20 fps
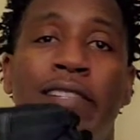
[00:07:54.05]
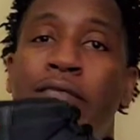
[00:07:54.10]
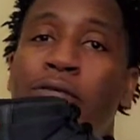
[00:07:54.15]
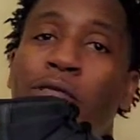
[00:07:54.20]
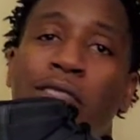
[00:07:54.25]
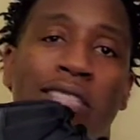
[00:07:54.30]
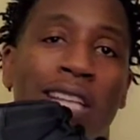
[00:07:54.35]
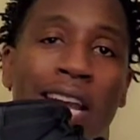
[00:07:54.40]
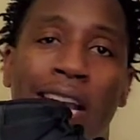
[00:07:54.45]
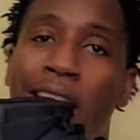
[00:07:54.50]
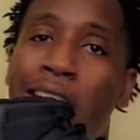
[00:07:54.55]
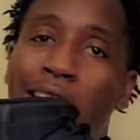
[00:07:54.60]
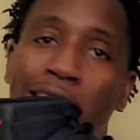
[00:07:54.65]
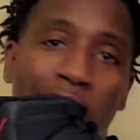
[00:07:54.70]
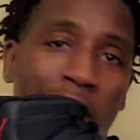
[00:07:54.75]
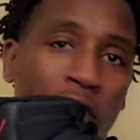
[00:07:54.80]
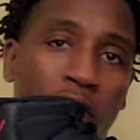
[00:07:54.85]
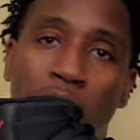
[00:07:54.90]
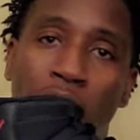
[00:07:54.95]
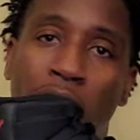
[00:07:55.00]
which I got
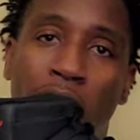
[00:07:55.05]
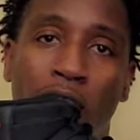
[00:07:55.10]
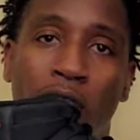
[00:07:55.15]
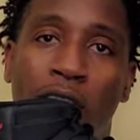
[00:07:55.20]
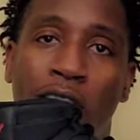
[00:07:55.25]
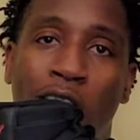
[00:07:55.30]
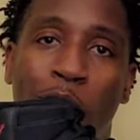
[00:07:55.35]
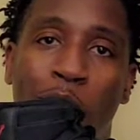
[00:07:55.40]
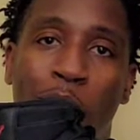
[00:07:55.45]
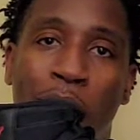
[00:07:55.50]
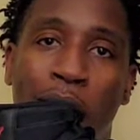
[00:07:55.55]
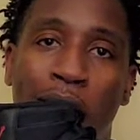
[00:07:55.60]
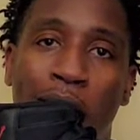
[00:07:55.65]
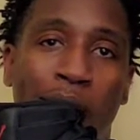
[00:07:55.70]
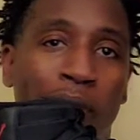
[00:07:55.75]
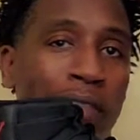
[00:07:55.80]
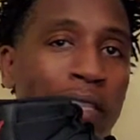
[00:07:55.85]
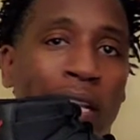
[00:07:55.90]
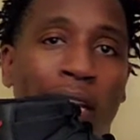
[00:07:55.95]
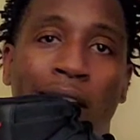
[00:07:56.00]
the 2012 pair,
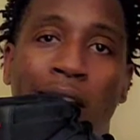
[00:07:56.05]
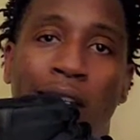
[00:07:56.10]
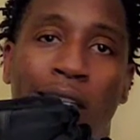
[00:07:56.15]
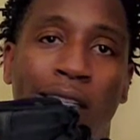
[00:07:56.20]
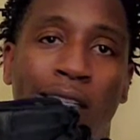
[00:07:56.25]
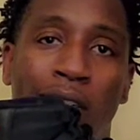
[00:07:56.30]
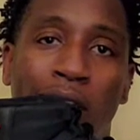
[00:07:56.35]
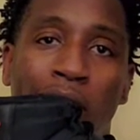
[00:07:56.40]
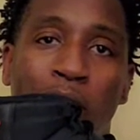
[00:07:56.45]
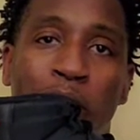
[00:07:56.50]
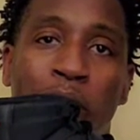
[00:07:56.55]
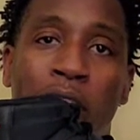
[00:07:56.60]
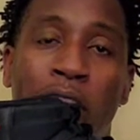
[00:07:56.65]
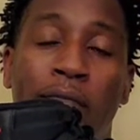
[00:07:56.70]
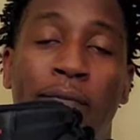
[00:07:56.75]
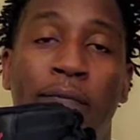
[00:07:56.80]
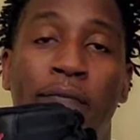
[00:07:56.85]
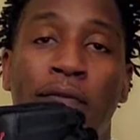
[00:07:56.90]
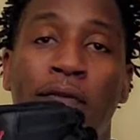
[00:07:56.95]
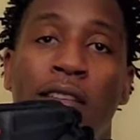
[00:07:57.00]
but they look a little beat.